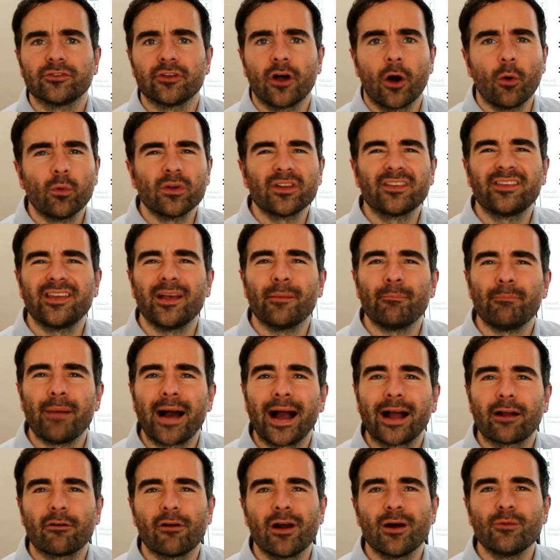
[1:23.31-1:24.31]
I want to see a
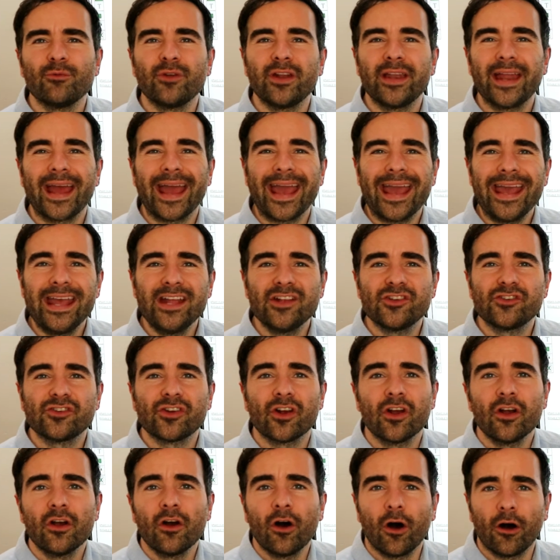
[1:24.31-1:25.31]
background in each
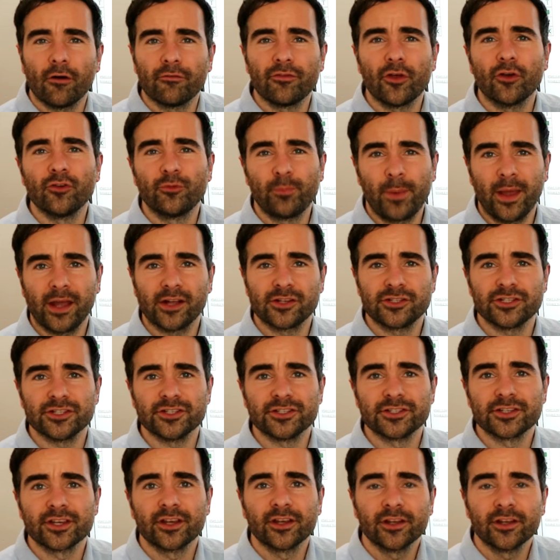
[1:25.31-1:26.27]
of those pictures.